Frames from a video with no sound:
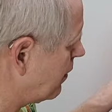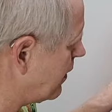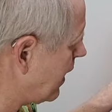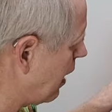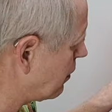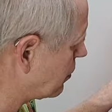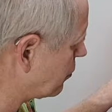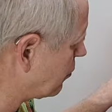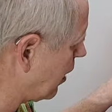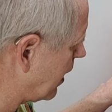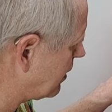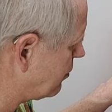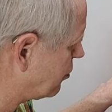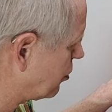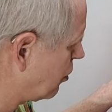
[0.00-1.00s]
the
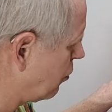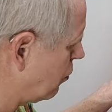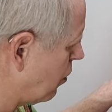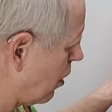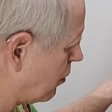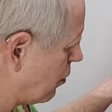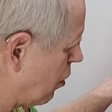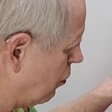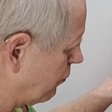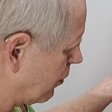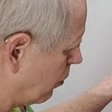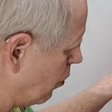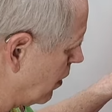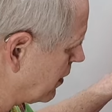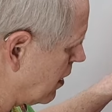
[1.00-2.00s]
outside two are
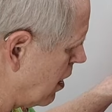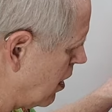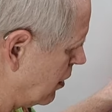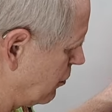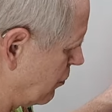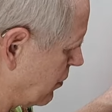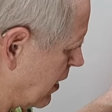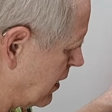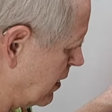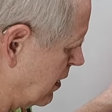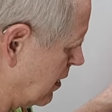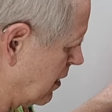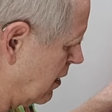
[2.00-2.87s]
over one hundred,